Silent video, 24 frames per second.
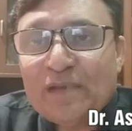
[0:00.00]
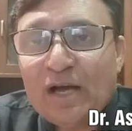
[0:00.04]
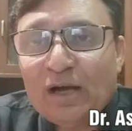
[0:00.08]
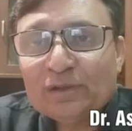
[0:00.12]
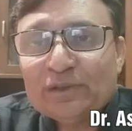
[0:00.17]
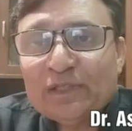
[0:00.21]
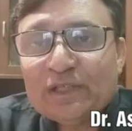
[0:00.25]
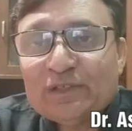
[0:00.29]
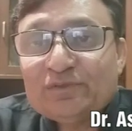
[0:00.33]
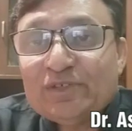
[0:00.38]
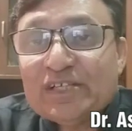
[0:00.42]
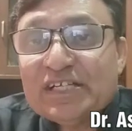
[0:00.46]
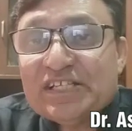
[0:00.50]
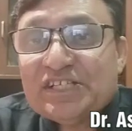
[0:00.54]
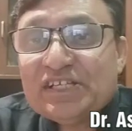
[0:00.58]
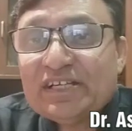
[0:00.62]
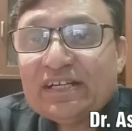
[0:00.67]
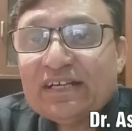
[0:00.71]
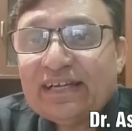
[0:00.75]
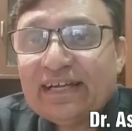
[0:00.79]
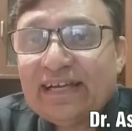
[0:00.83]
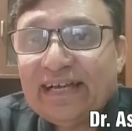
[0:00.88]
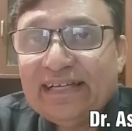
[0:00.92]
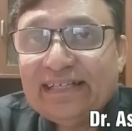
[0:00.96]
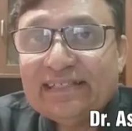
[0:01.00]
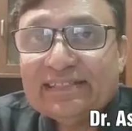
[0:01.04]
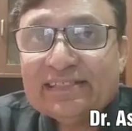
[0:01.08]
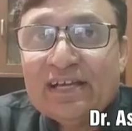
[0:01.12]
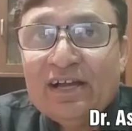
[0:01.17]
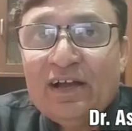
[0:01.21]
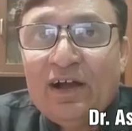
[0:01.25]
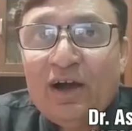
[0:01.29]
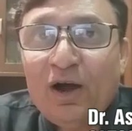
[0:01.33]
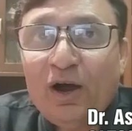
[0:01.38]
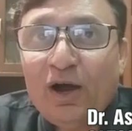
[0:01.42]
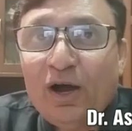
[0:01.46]
Now the question arises,
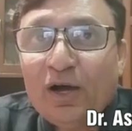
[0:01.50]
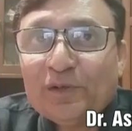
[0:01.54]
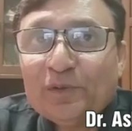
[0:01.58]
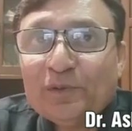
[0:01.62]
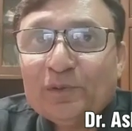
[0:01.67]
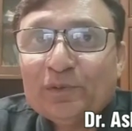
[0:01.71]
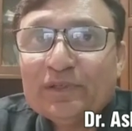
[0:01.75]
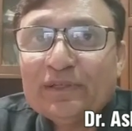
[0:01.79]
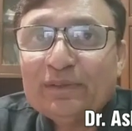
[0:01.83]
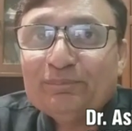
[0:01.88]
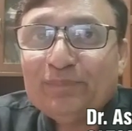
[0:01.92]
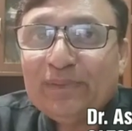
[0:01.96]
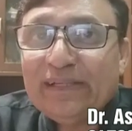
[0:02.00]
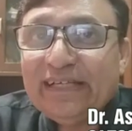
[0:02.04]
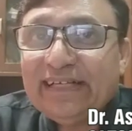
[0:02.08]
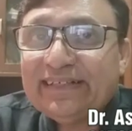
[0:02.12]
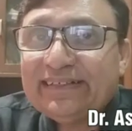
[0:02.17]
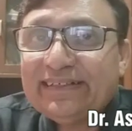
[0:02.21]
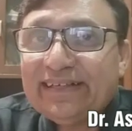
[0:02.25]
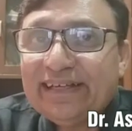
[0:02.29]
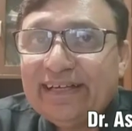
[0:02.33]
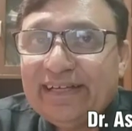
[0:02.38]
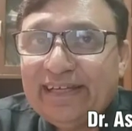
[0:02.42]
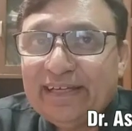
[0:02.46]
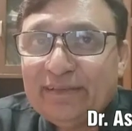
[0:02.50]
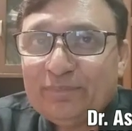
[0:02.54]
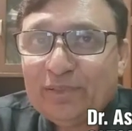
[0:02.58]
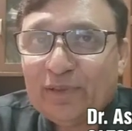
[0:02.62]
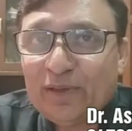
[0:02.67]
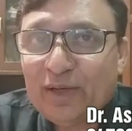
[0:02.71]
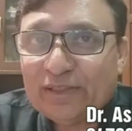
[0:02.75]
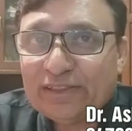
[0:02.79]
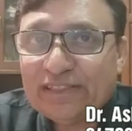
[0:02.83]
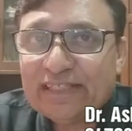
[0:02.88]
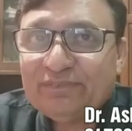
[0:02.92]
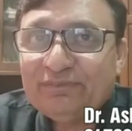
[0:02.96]
how to complete training
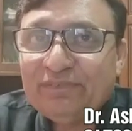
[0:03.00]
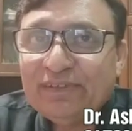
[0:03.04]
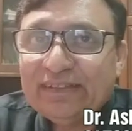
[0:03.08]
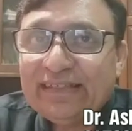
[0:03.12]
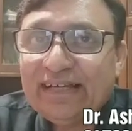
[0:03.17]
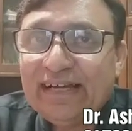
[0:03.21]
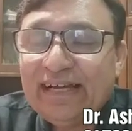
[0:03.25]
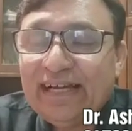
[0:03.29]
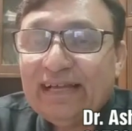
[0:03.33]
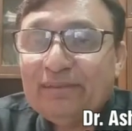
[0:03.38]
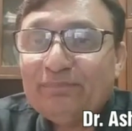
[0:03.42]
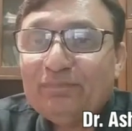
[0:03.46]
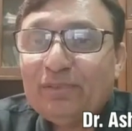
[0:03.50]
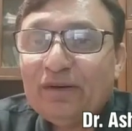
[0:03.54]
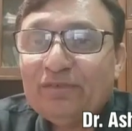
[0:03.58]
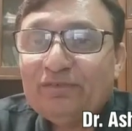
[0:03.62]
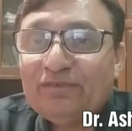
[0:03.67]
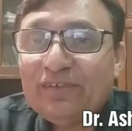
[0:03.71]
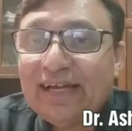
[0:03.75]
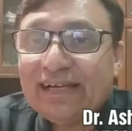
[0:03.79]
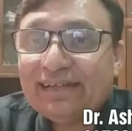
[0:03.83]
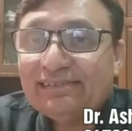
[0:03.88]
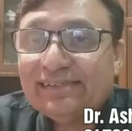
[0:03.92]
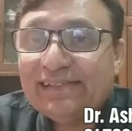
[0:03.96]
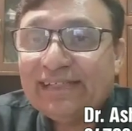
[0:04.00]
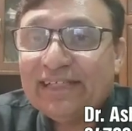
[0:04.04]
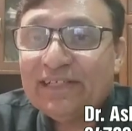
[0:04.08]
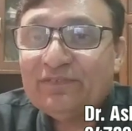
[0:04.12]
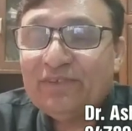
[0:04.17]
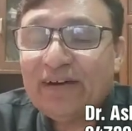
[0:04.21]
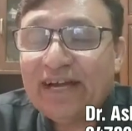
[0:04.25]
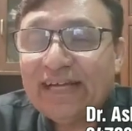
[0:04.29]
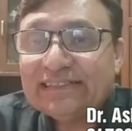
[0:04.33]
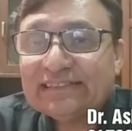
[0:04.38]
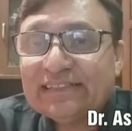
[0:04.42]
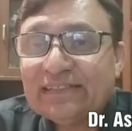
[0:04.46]
project with the help of faculty
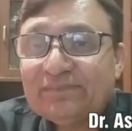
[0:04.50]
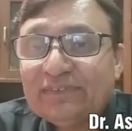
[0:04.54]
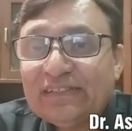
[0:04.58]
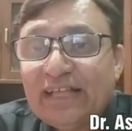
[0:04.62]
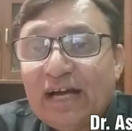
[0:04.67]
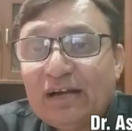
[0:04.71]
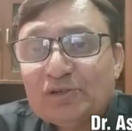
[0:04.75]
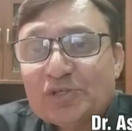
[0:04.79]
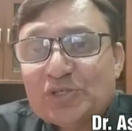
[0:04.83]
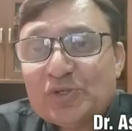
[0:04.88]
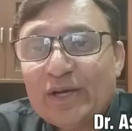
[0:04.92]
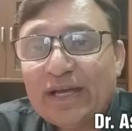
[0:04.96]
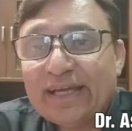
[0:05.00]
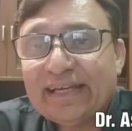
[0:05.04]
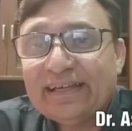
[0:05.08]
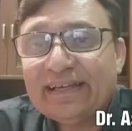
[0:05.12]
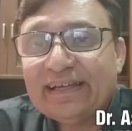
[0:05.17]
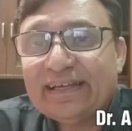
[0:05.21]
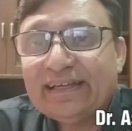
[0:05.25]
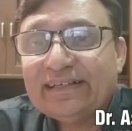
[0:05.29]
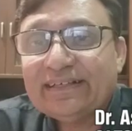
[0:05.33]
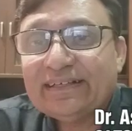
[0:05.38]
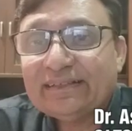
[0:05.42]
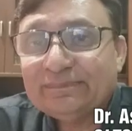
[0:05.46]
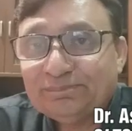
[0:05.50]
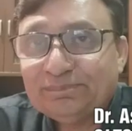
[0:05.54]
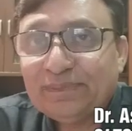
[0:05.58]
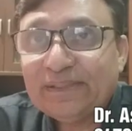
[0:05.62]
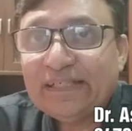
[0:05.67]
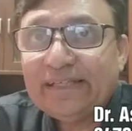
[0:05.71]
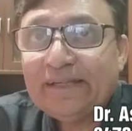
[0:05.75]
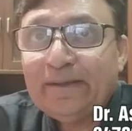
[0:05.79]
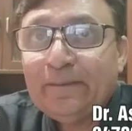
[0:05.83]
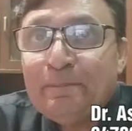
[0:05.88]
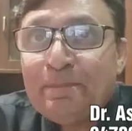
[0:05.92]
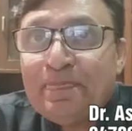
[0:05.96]
advisor without joining any
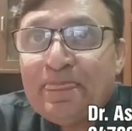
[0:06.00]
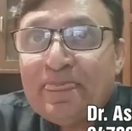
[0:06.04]
company.